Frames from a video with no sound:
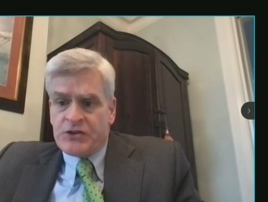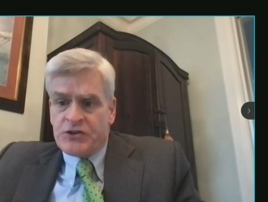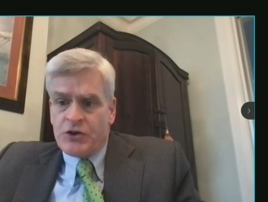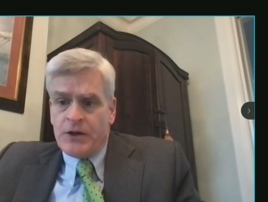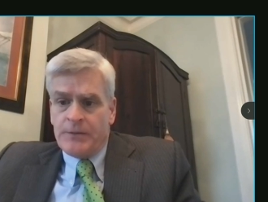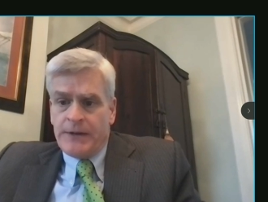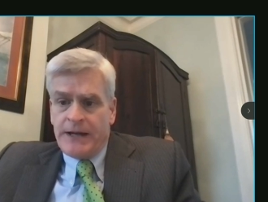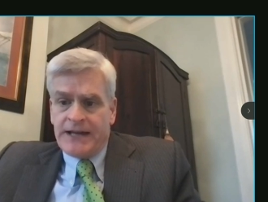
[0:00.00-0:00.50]

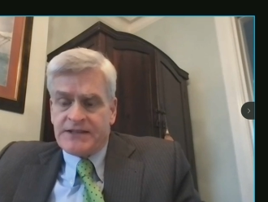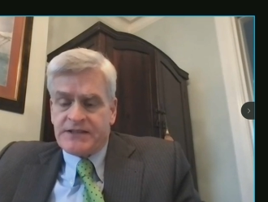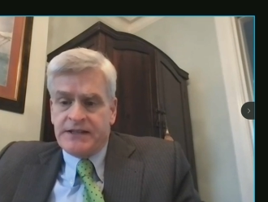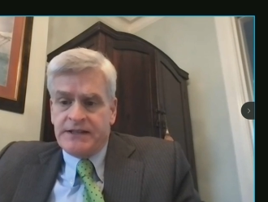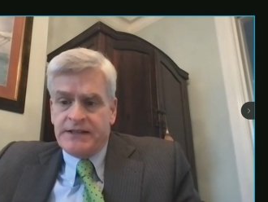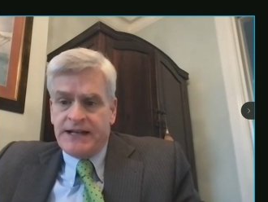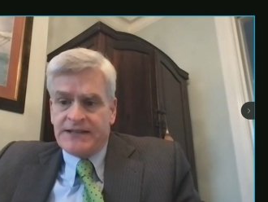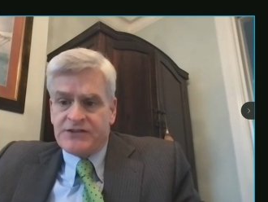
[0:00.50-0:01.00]
So I'm
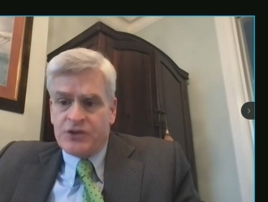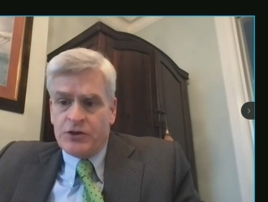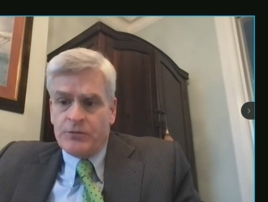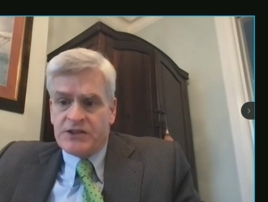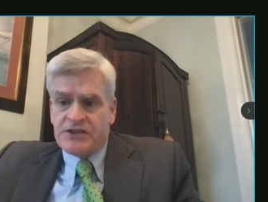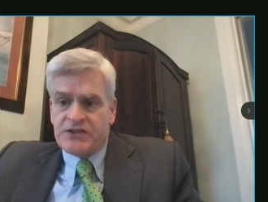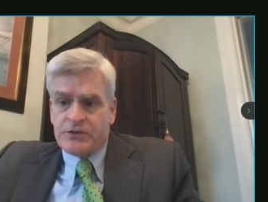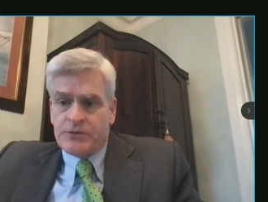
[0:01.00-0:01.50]
asking not so
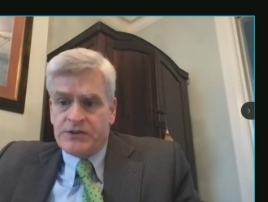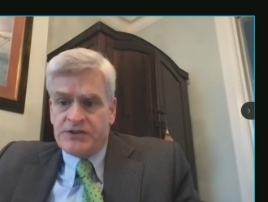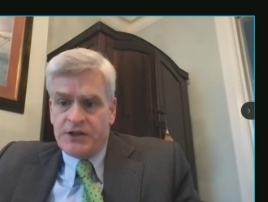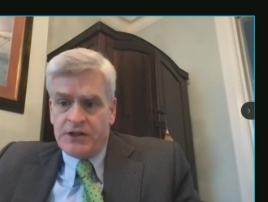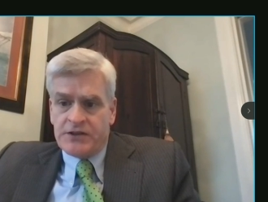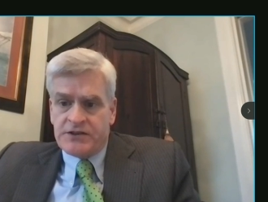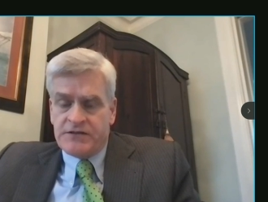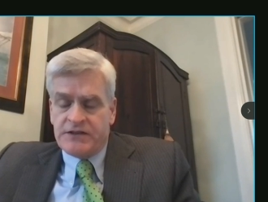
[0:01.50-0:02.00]
much the
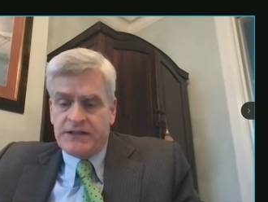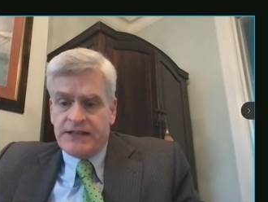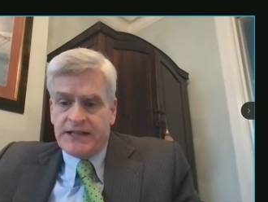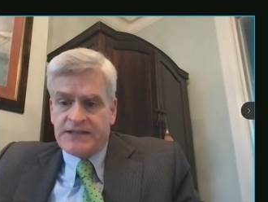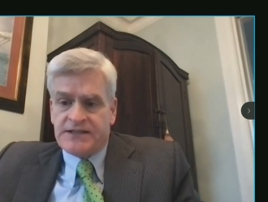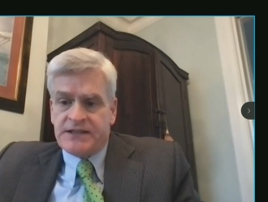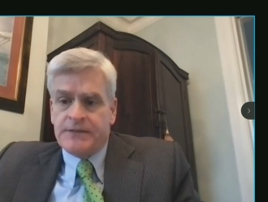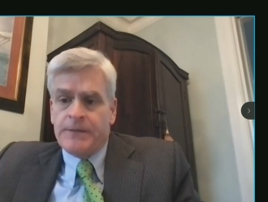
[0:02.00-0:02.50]
results of the
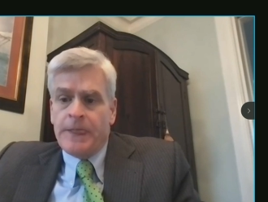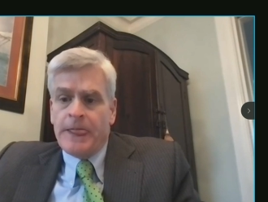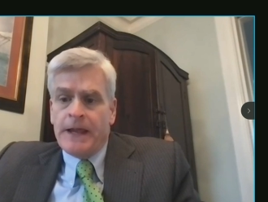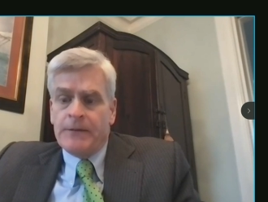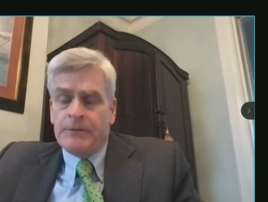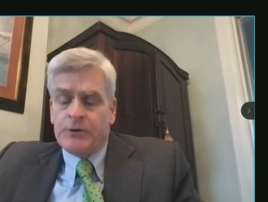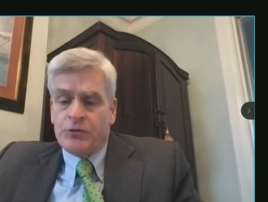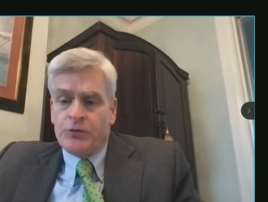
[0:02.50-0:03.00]
testing,
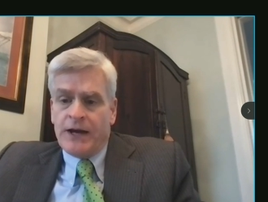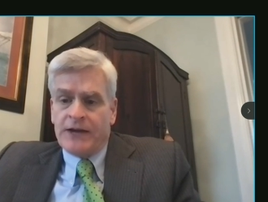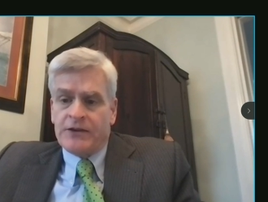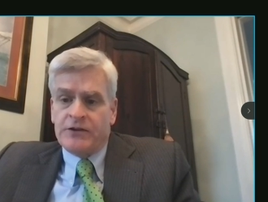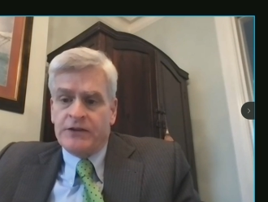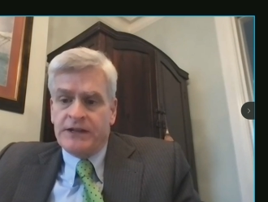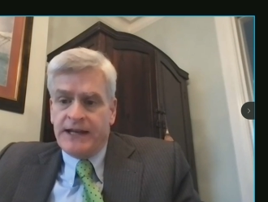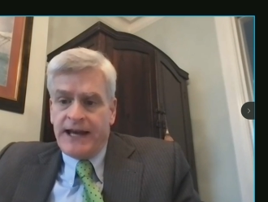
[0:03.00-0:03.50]
but
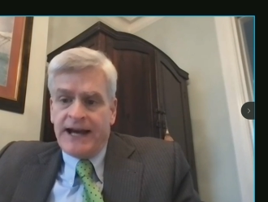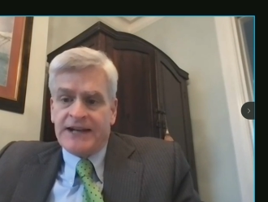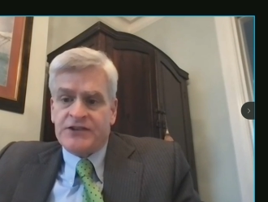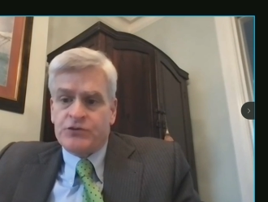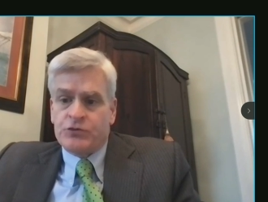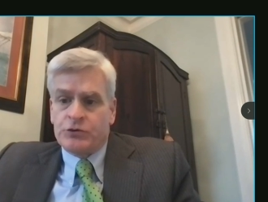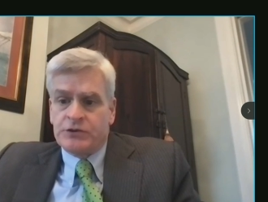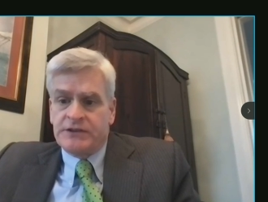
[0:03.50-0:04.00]
rather the
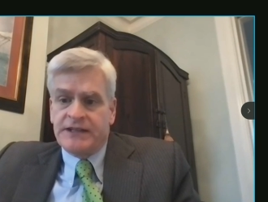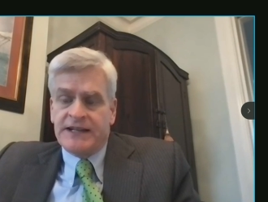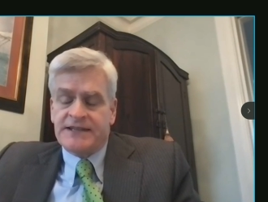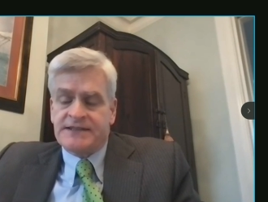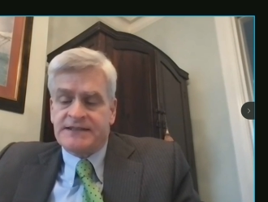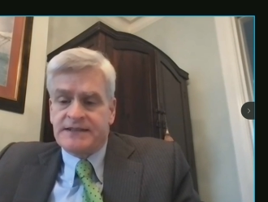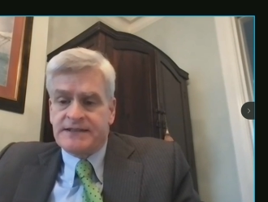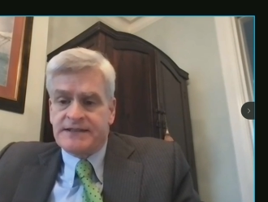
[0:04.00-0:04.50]
actual
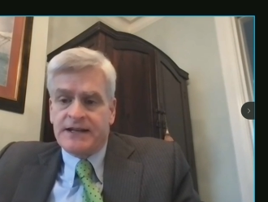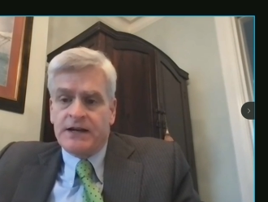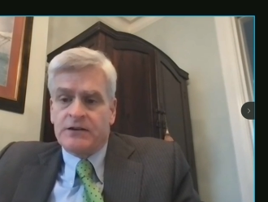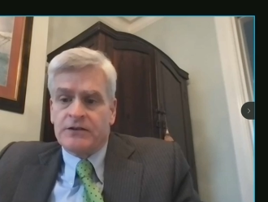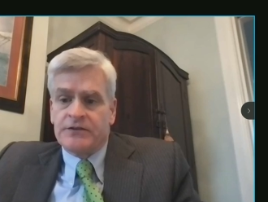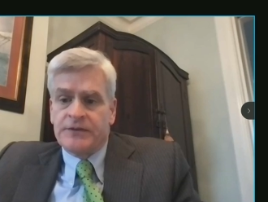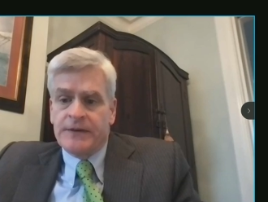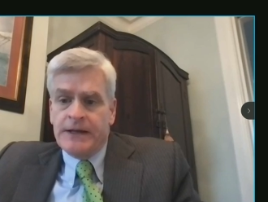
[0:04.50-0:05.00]
test
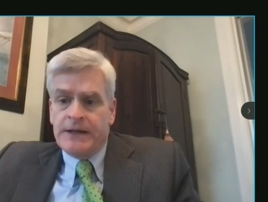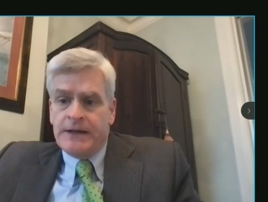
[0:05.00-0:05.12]
itself,